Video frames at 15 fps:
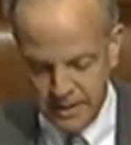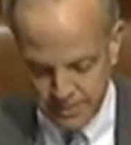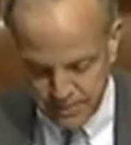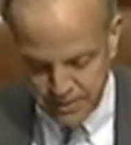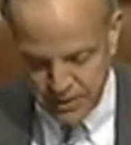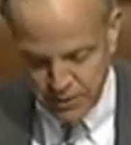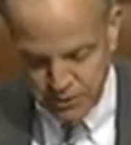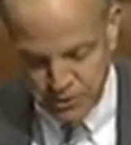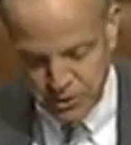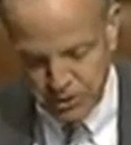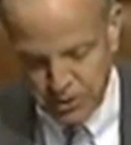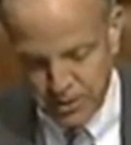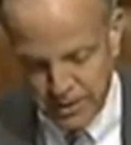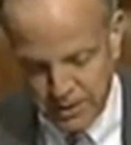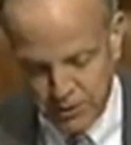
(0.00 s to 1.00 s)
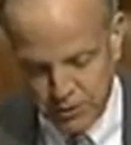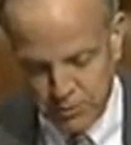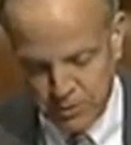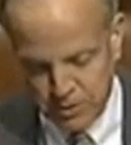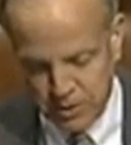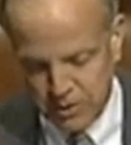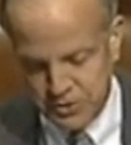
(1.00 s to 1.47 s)
Unbeknown to her, a
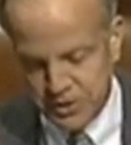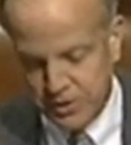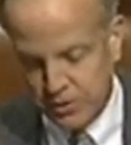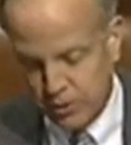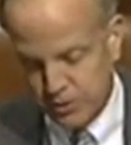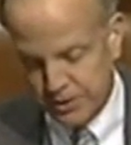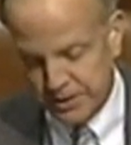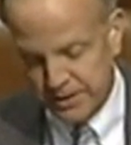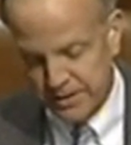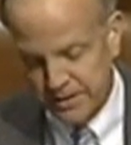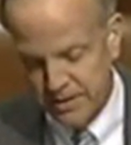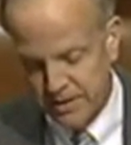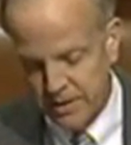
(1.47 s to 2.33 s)
group called Zagota